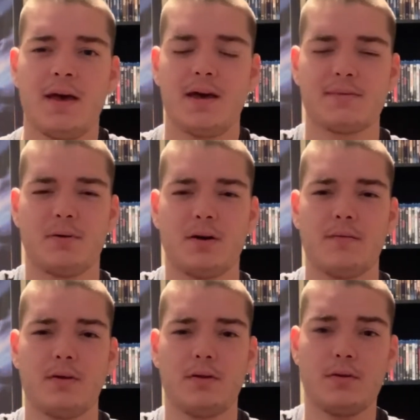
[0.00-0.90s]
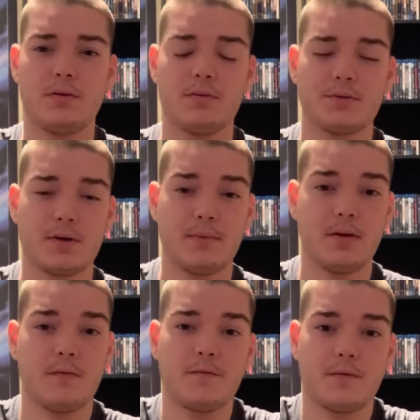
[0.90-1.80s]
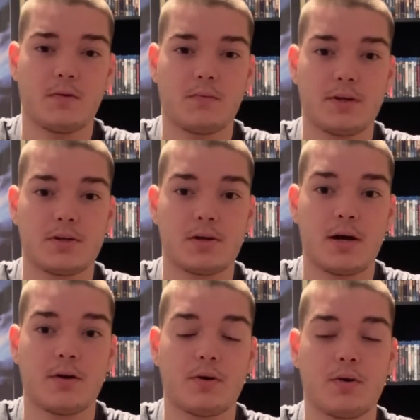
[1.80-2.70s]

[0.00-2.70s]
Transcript: as part of a little tribute for Richard Donner,